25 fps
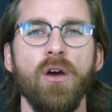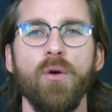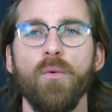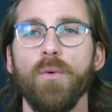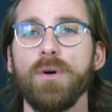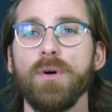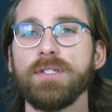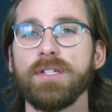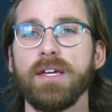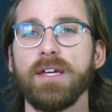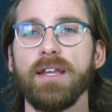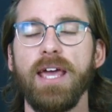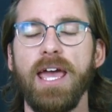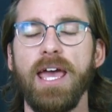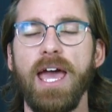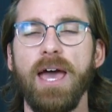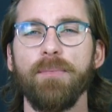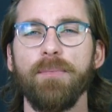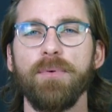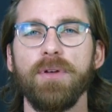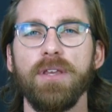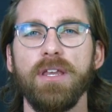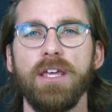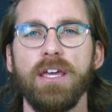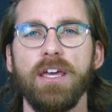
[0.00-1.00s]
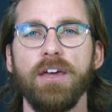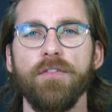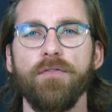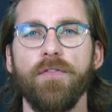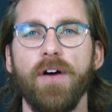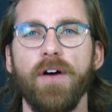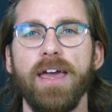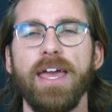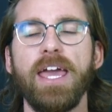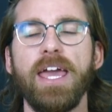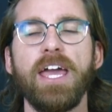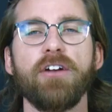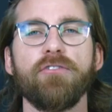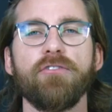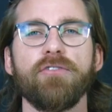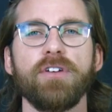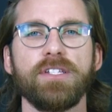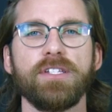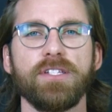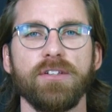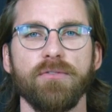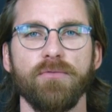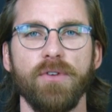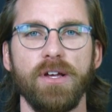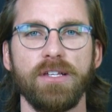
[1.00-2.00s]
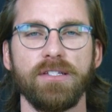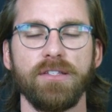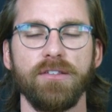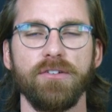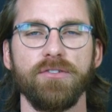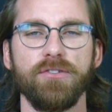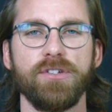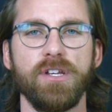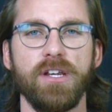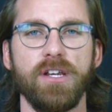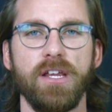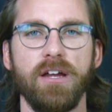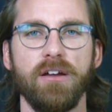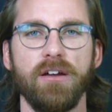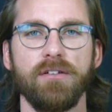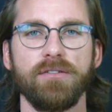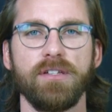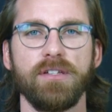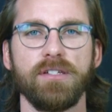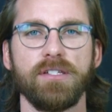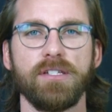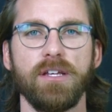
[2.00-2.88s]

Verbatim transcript: What's gonna happen if I increase the resolution here to